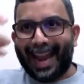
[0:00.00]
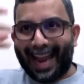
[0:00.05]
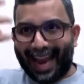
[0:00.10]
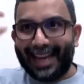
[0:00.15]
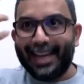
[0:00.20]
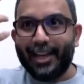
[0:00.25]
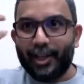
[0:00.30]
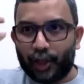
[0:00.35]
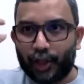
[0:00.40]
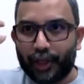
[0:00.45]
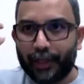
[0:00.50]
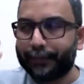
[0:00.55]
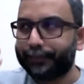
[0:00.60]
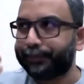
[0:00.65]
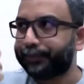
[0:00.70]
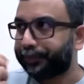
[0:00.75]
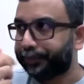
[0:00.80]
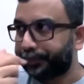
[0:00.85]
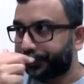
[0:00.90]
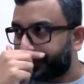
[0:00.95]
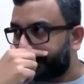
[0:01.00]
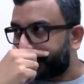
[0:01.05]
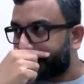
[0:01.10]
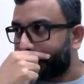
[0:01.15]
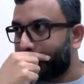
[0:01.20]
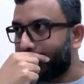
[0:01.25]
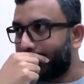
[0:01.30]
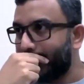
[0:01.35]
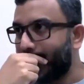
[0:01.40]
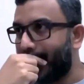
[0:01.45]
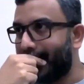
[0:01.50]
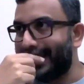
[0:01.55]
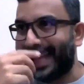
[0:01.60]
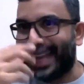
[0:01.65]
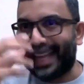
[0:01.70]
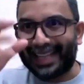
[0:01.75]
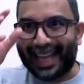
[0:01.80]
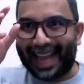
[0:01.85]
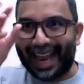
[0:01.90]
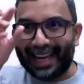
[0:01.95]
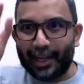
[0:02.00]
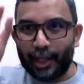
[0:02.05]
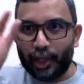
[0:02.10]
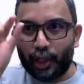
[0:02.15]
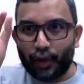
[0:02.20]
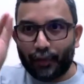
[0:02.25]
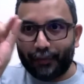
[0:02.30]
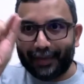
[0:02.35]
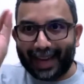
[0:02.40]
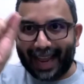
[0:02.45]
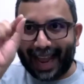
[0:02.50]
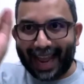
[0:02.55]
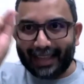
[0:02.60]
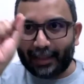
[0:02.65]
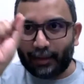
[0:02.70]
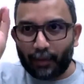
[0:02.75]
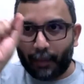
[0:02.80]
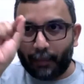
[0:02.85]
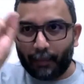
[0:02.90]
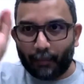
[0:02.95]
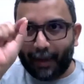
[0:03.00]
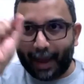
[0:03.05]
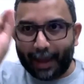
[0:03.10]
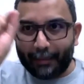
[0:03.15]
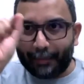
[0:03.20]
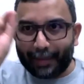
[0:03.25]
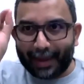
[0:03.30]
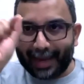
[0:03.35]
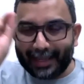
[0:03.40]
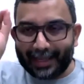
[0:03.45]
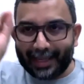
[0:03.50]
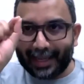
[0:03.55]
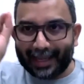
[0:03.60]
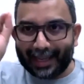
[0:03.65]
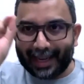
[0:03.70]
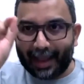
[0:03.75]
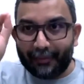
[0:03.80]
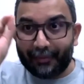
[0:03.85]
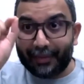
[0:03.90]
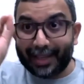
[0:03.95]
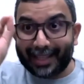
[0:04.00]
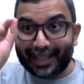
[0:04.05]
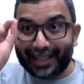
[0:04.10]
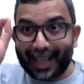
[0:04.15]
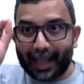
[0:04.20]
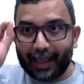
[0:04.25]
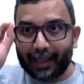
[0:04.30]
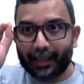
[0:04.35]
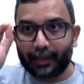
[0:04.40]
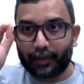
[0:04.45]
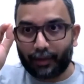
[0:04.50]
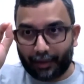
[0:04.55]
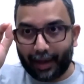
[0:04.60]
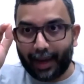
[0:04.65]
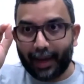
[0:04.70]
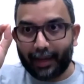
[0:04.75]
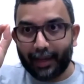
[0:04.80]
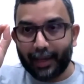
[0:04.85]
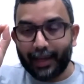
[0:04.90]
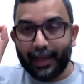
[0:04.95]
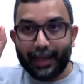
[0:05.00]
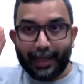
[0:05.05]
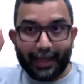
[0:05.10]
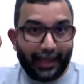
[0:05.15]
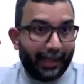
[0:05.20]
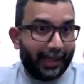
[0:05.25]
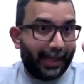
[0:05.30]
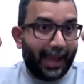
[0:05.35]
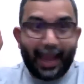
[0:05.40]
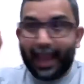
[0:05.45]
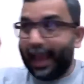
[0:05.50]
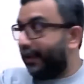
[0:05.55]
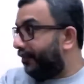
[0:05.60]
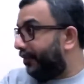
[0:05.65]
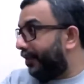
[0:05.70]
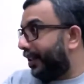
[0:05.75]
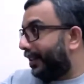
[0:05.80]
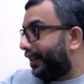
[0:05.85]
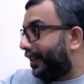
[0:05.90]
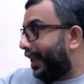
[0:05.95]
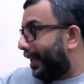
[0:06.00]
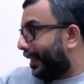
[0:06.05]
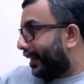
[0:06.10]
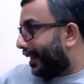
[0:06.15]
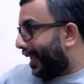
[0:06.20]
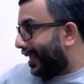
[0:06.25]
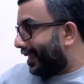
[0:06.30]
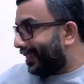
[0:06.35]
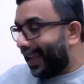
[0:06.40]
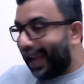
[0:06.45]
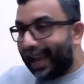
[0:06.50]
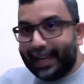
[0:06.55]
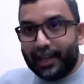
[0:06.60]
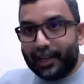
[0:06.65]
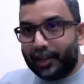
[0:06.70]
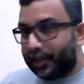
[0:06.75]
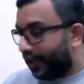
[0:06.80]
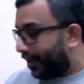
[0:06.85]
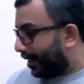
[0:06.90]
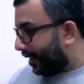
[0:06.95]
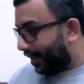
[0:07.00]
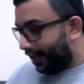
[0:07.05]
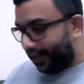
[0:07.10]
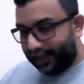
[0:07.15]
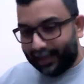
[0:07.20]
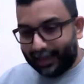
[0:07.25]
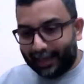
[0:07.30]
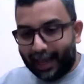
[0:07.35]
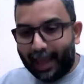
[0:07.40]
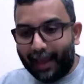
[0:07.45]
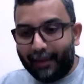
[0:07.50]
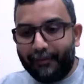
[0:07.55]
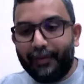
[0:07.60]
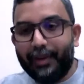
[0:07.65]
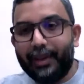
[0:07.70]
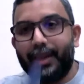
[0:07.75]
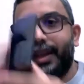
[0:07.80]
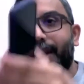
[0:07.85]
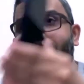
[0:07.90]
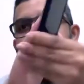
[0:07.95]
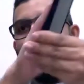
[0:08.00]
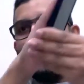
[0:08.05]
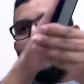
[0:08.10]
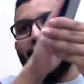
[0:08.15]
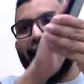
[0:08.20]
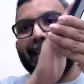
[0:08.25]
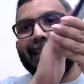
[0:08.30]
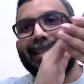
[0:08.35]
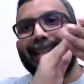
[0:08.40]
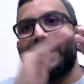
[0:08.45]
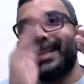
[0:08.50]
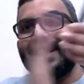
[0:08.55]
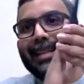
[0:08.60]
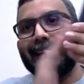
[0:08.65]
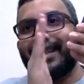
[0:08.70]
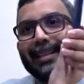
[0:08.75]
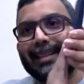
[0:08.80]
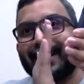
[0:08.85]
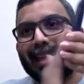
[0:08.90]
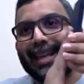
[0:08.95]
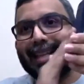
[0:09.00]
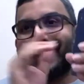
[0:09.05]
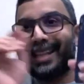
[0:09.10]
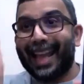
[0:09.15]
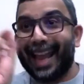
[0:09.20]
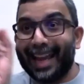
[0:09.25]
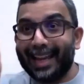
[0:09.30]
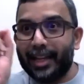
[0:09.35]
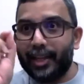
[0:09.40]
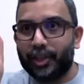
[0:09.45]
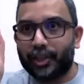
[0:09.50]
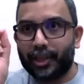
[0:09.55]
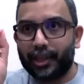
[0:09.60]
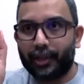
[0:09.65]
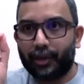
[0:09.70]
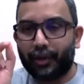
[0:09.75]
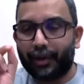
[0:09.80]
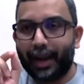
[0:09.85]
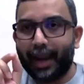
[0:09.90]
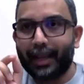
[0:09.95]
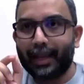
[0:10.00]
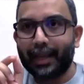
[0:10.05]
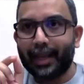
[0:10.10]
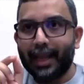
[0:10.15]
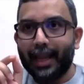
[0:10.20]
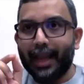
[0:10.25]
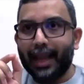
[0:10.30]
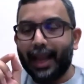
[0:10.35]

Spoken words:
Energy. The energy of an atom vibrating in every cell, correct? In everything there is energy. In every material there is energy, correct?